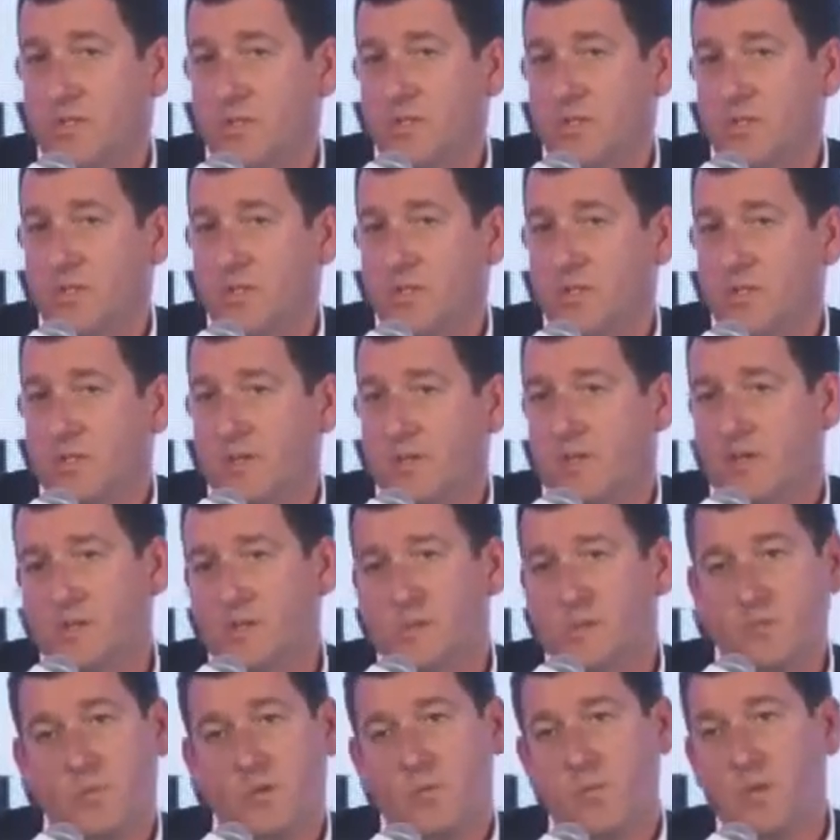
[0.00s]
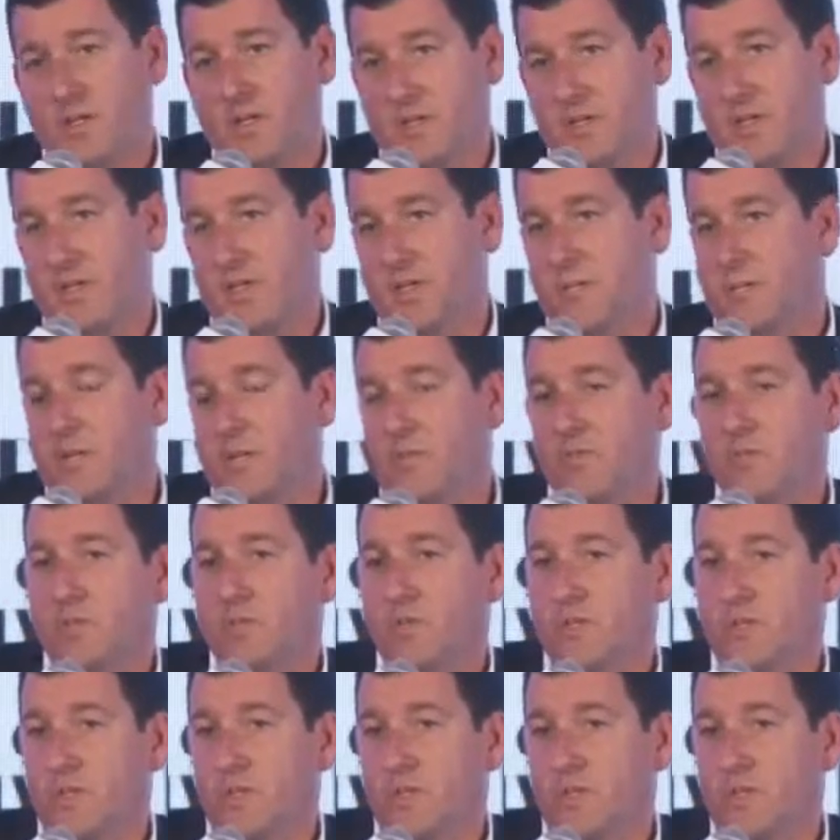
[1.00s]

If you look at, I don't know about India,